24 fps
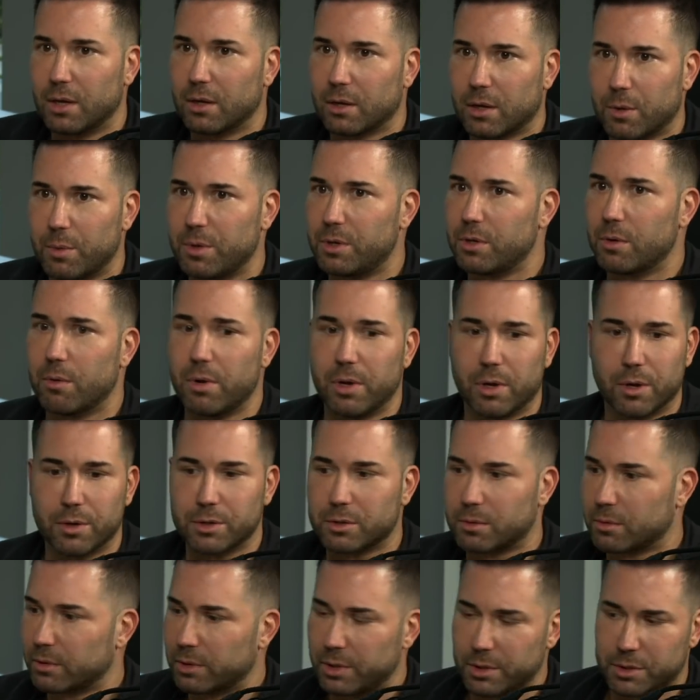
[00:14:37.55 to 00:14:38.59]
Can we do it? He
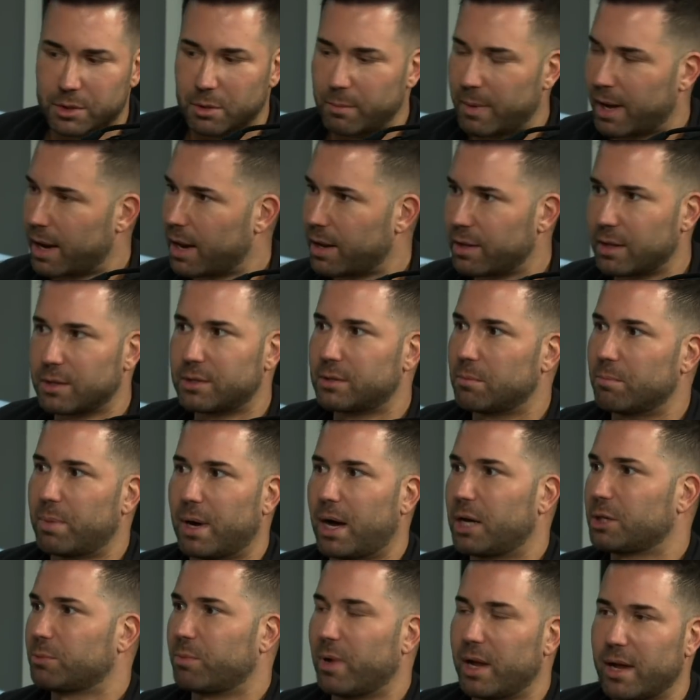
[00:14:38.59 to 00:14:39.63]
goes, listen, man, it's
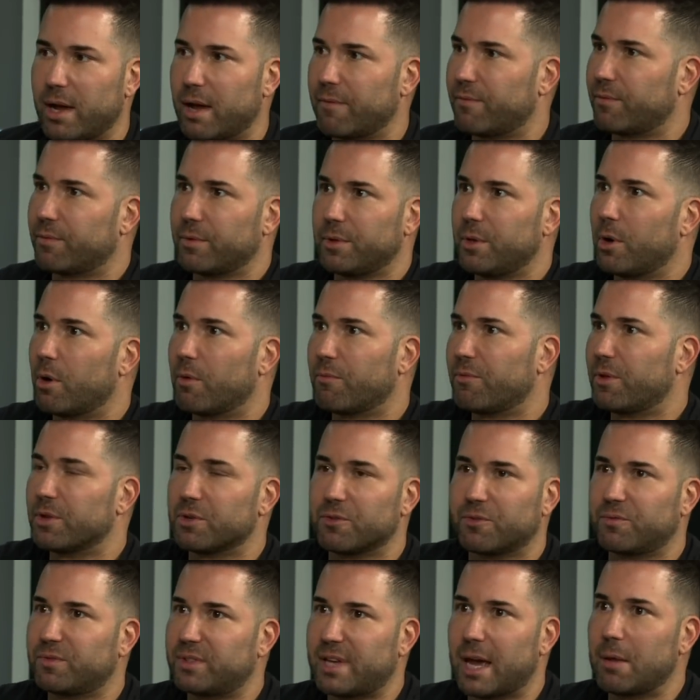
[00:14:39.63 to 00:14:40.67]
impossible. I have,
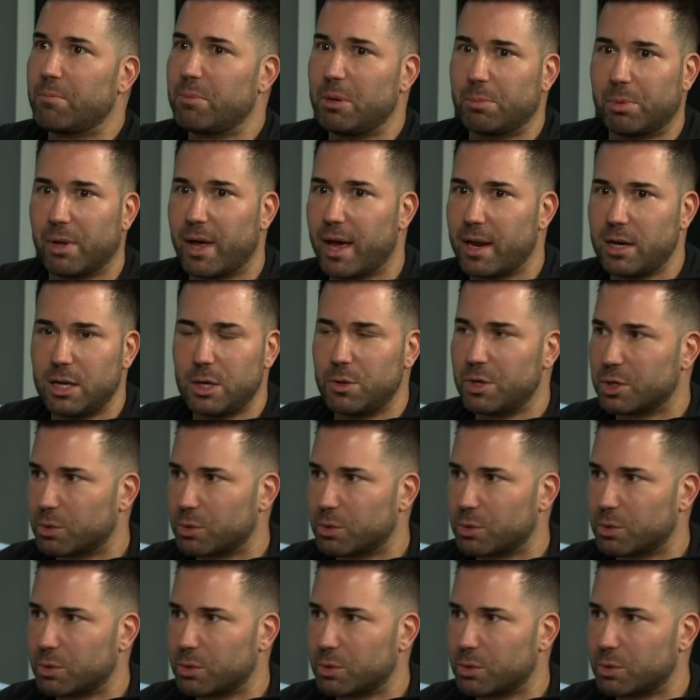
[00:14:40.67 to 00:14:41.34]
there's 10 people ahead of you.